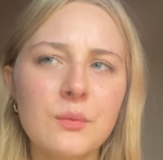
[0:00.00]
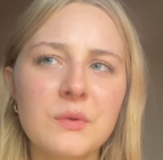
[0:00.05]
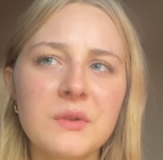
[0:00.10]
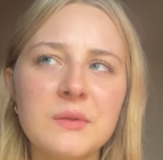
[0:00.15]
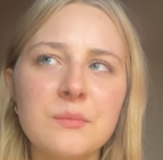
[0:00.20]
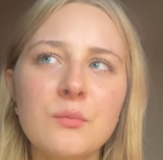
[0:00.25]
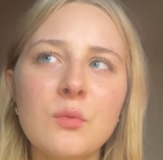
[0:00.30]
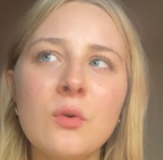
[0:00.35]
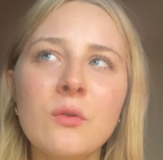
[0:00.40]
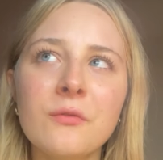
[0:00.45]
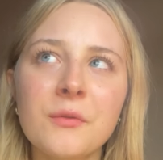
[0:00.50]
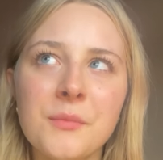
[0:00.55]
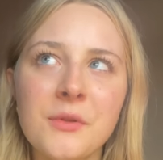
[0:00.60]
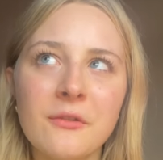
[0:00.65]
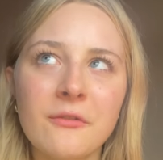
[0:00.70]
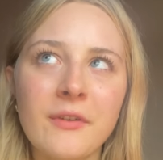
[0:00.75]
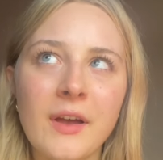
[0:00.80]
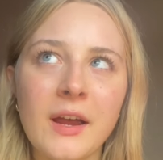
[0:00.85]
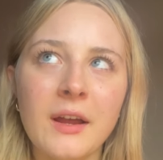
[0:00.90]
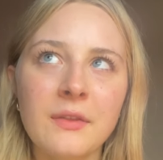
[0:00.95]
was more from the
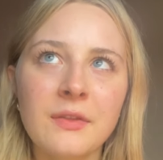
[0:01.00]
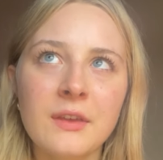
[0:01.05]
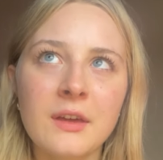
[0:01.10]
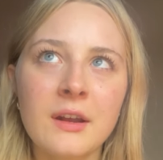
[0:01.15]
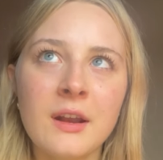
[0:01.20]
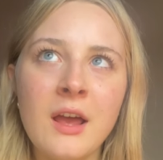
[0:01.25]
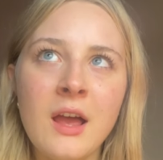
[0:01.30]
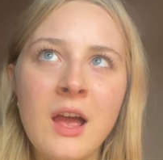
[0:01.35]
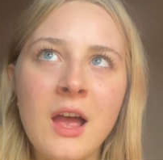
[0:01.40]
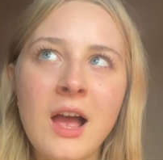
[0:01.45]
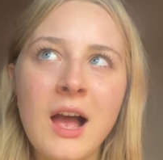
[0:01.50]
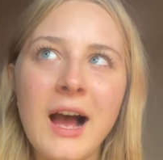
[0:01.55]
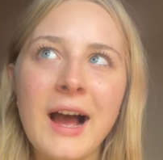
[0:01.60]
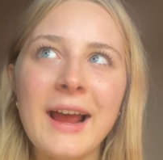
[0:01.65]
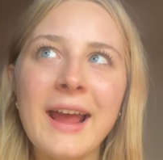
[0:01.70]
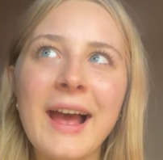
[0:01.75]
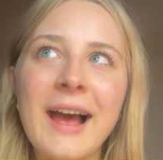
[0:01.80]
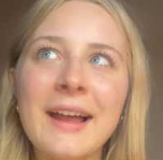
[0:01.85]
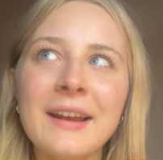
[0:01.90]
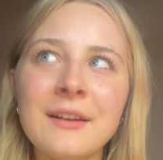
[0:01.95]
fact that I
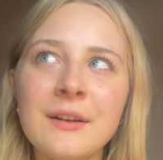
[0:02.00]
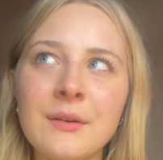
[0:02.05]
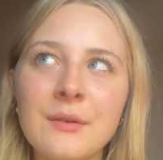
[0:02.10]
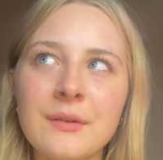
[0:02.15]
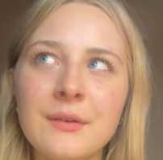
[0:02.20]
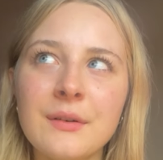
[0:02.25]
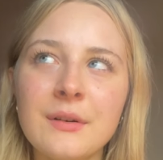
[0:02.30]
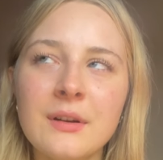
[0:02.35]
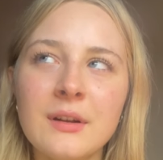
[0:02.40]
hadn't